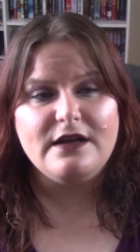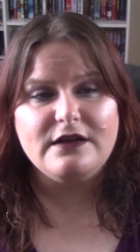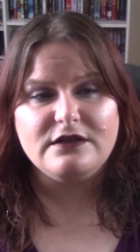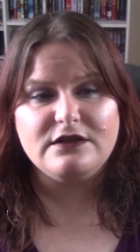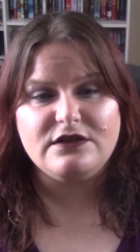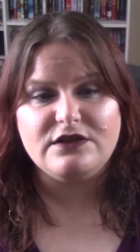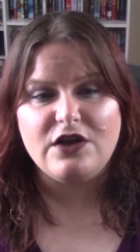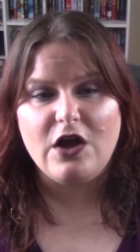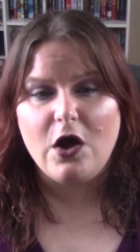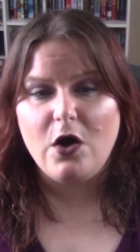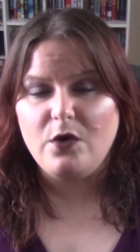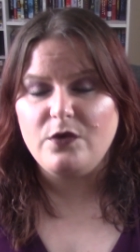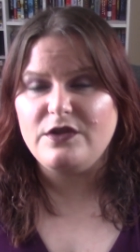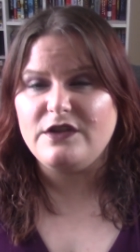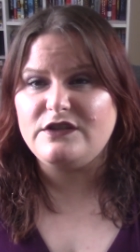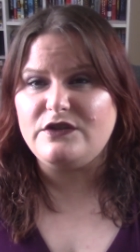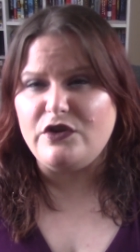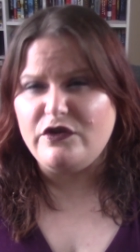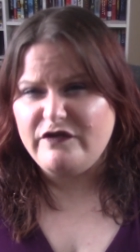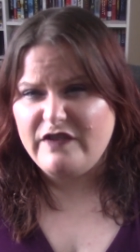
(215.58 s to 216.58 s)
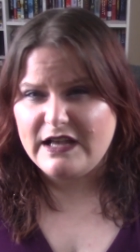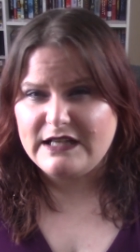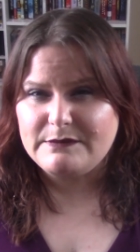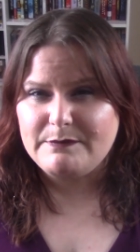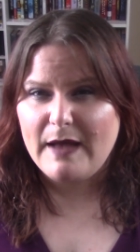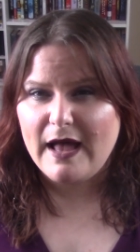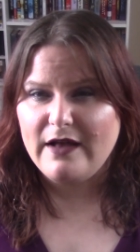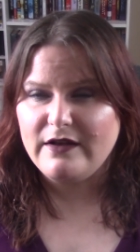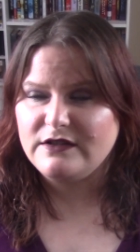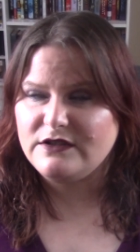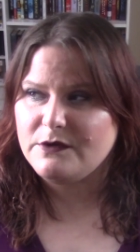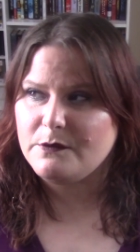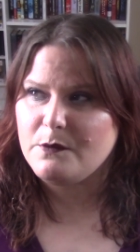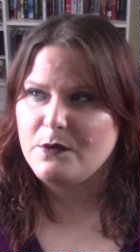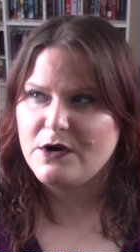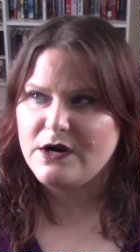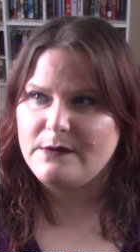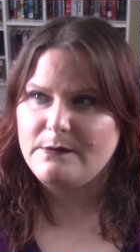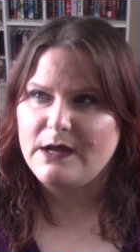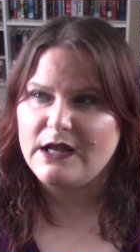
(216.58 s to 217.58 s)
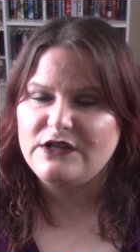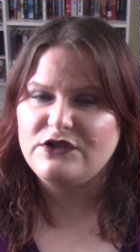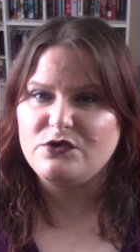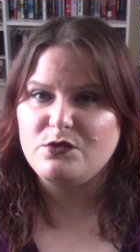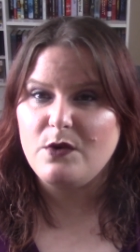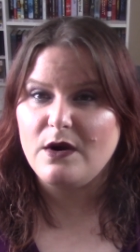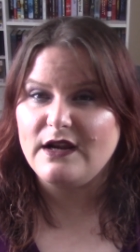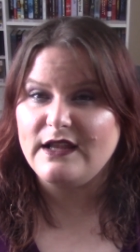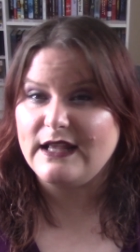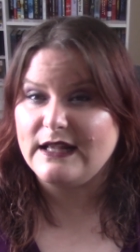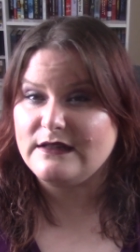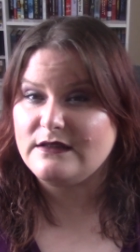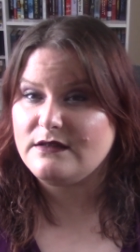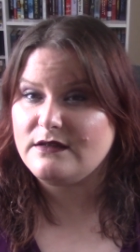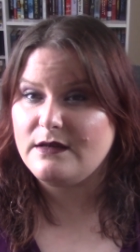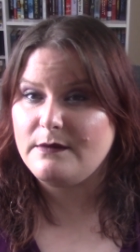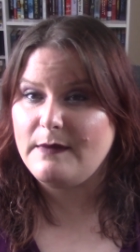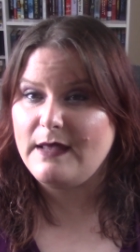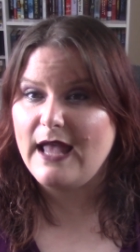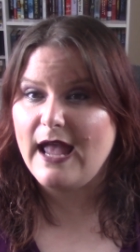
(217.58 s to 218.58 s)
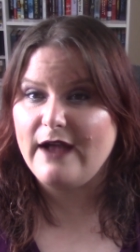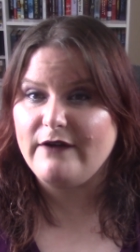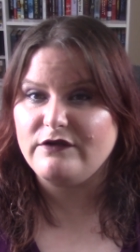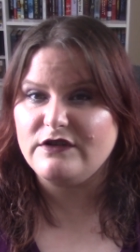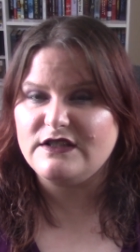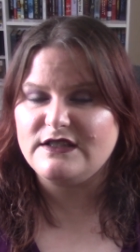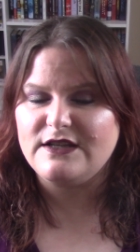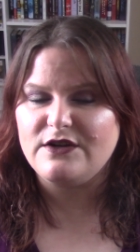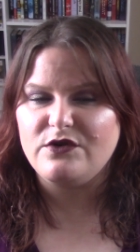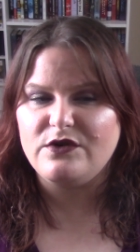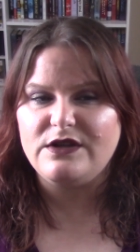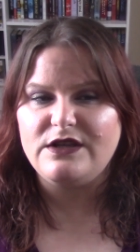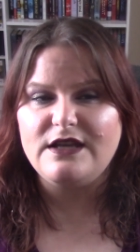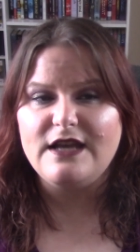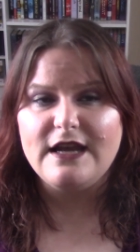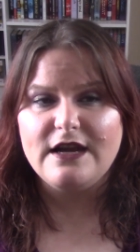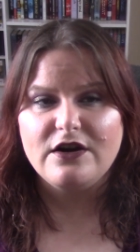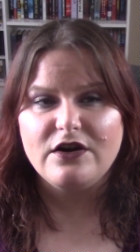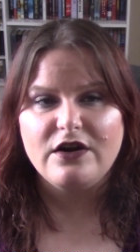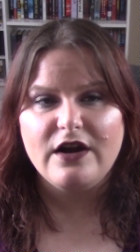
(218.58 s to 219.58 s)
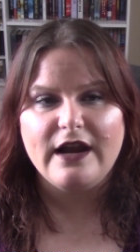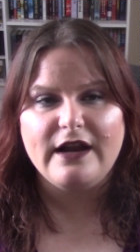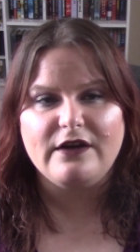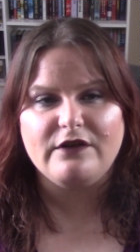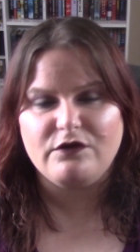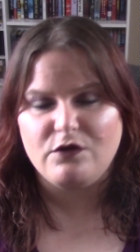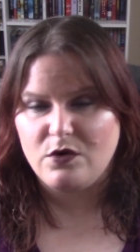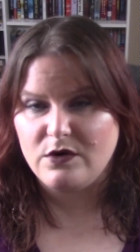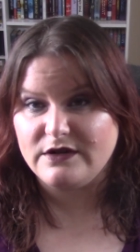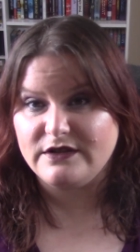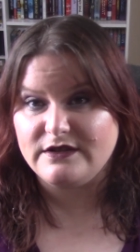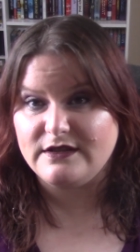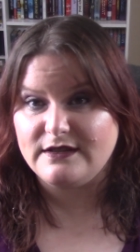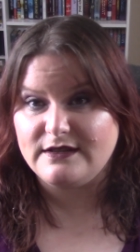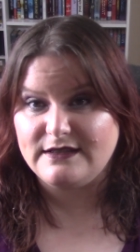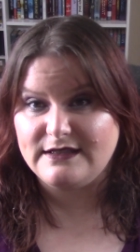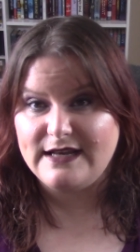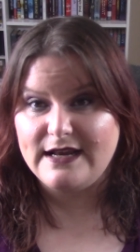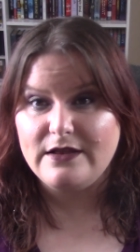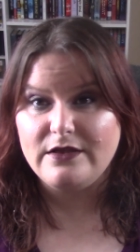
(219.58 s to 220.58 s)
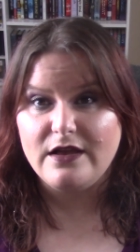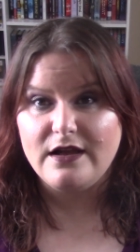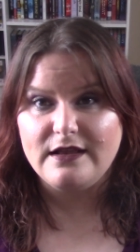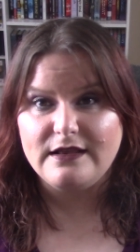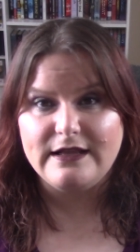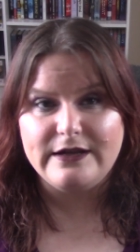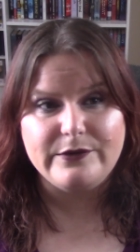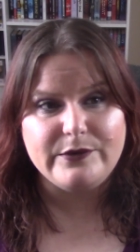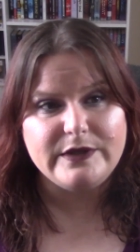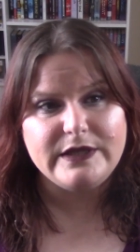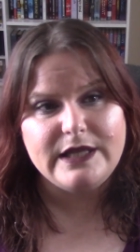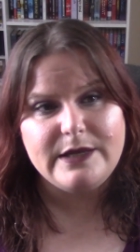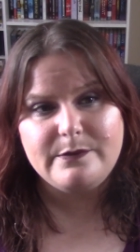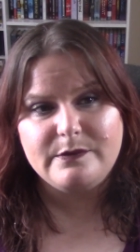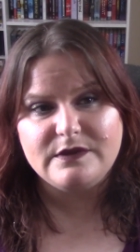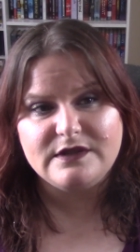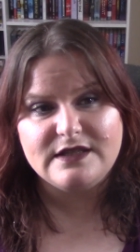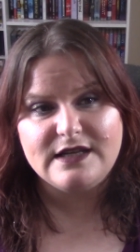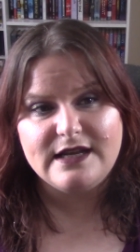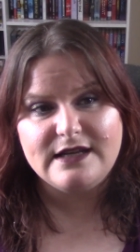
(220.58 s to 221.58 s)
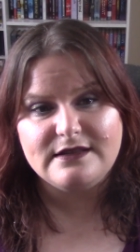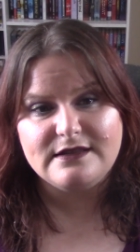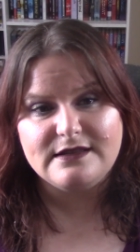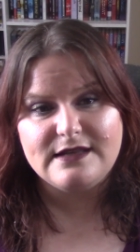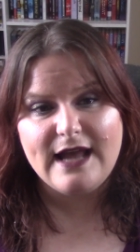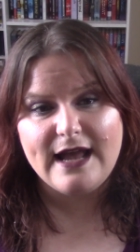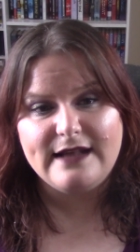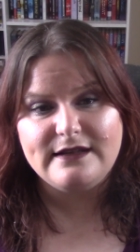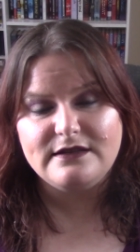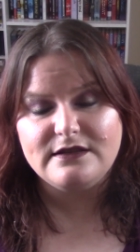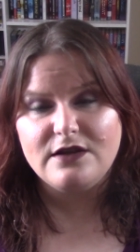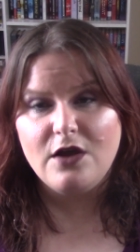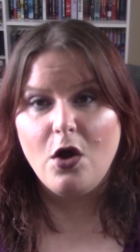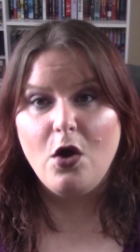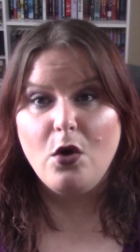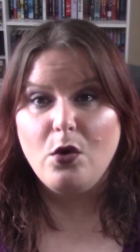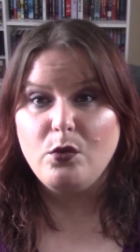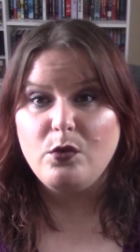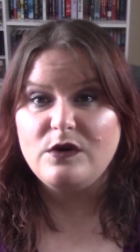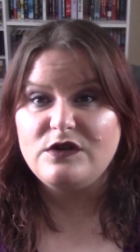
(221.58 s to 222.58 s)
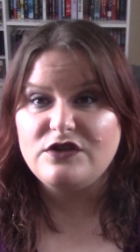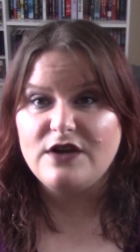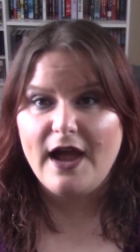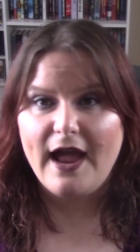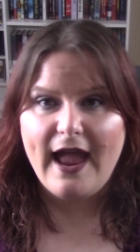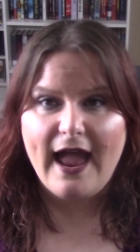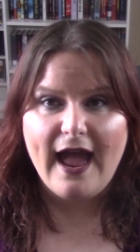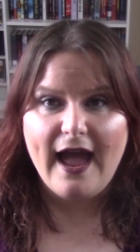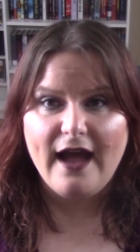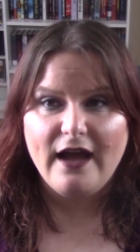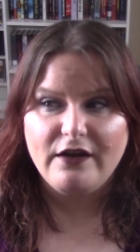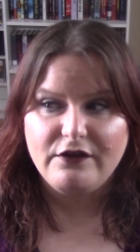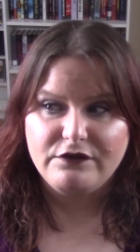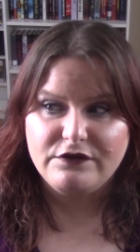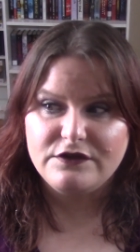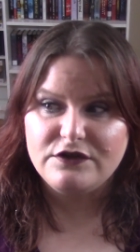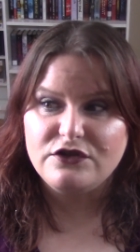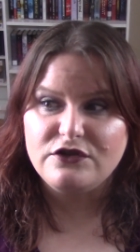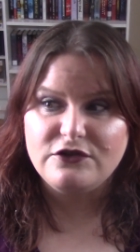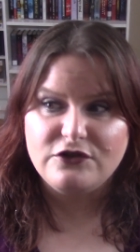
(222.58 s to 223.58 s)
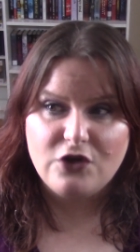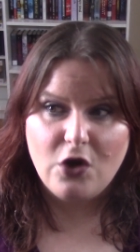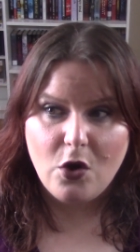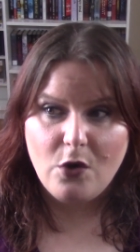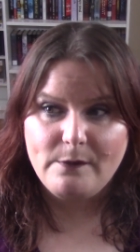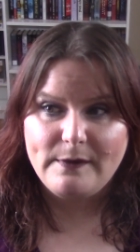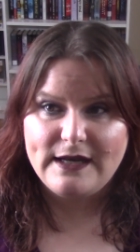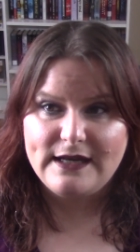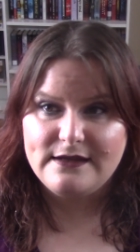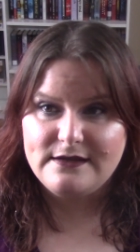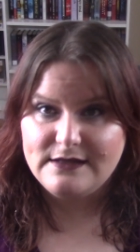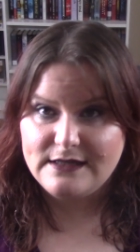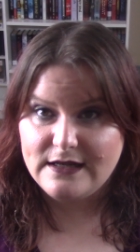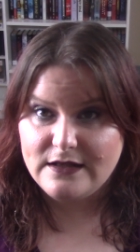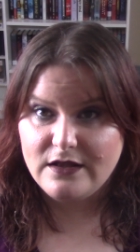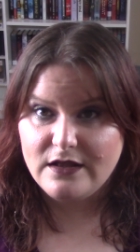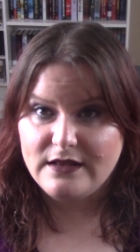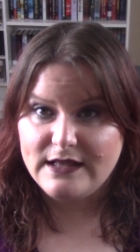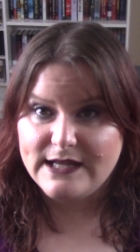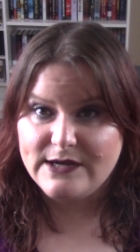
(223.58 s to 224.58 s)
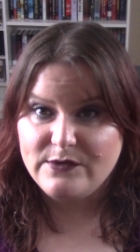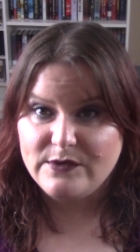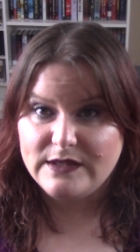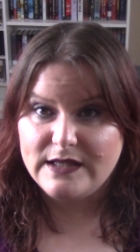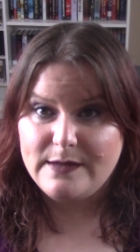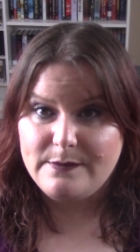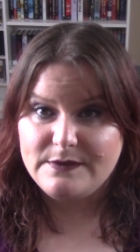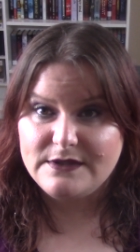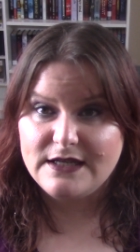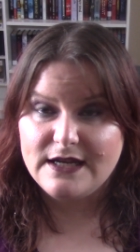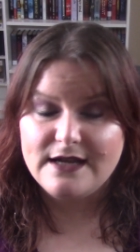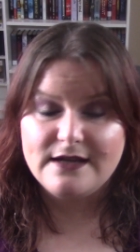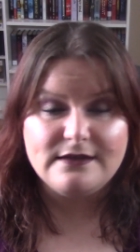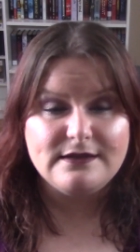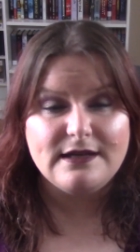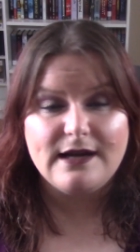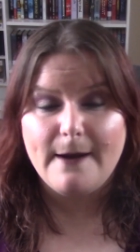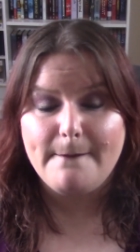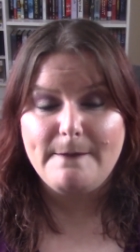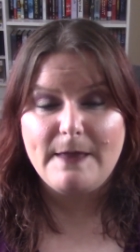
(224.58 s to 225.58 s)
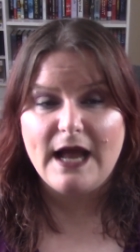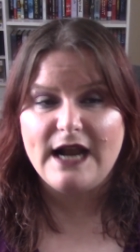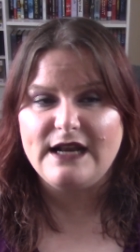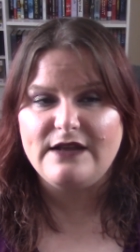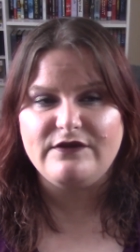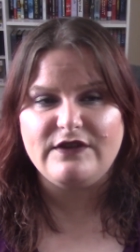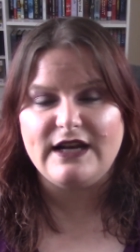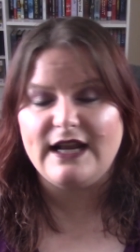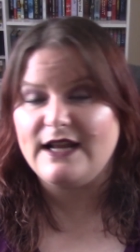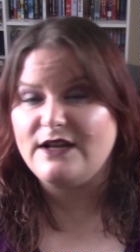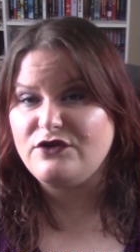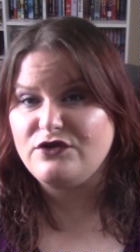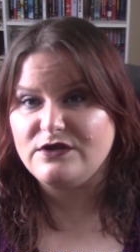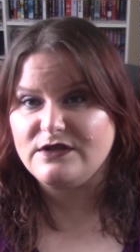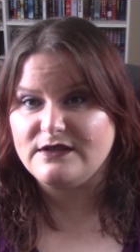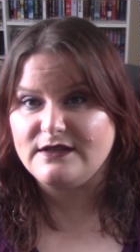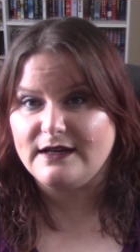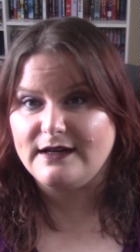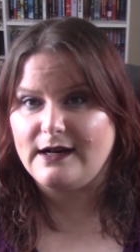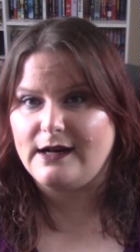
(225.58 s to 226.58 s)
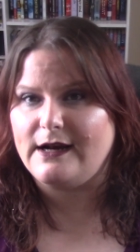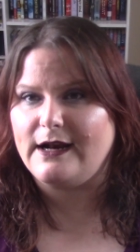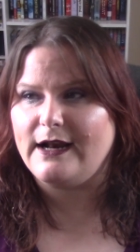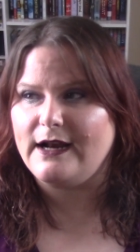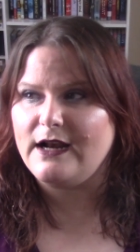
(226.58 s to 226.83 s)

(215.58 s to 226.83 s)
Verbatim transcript: So the Too Faced palettes are pretty much what gets to me every single year. And of course the Stila liquid lipstick sets, which I have so many Stila liquid lipsticks, and I'm not even interested in it.